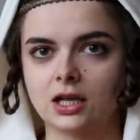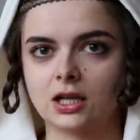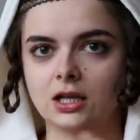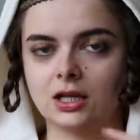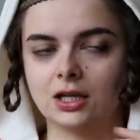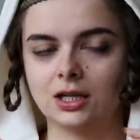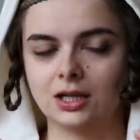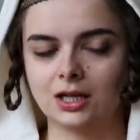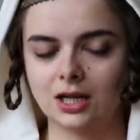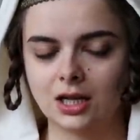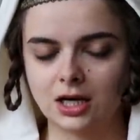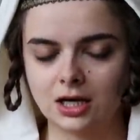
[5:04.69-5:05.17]

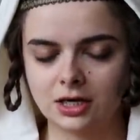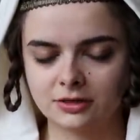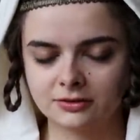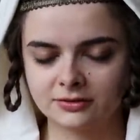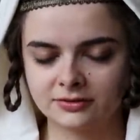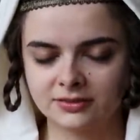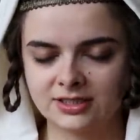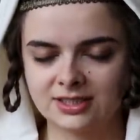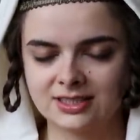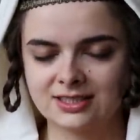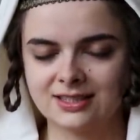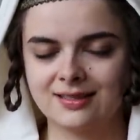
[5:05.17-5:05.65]

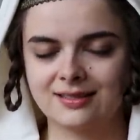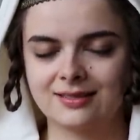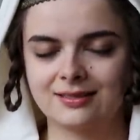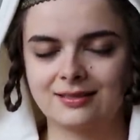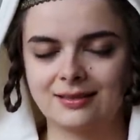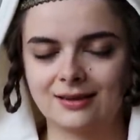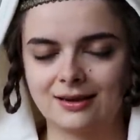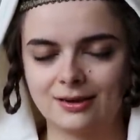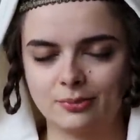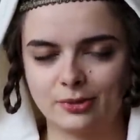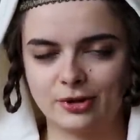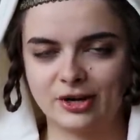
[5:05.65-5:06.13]
loved
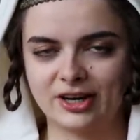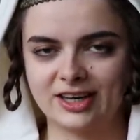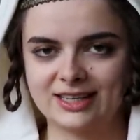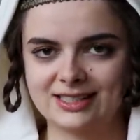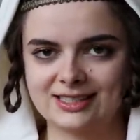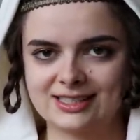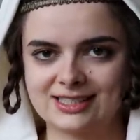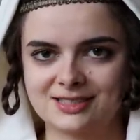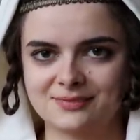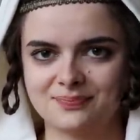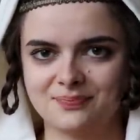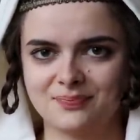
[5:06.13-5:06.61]
their
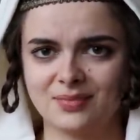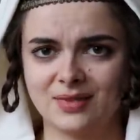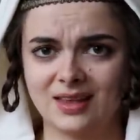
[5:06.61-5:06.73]
braids.